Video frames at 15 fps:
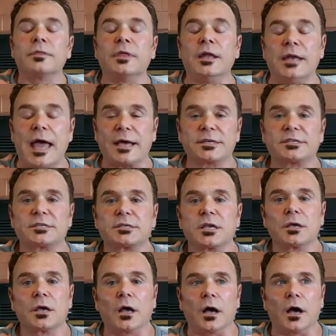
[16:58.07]
The next
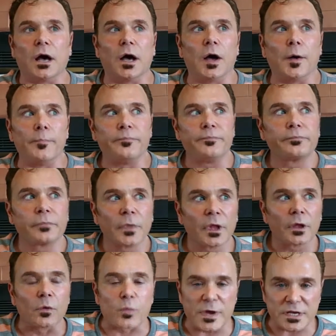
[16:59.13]

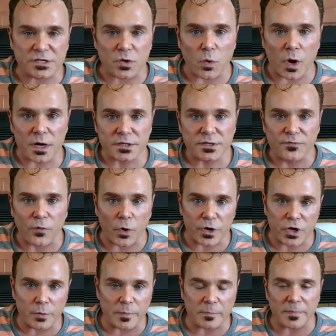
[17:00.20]
resource for
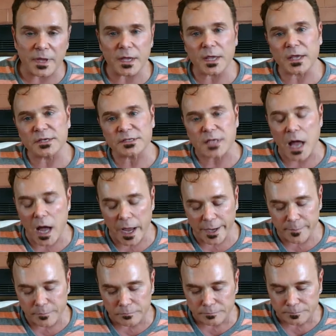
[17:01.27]
a human being is
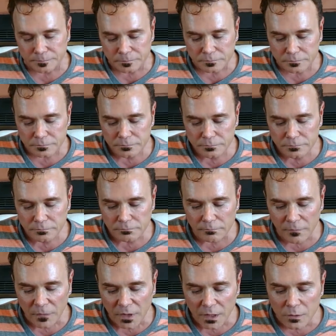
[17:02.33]
time.
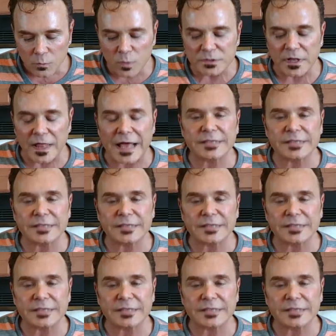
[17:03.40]
When's the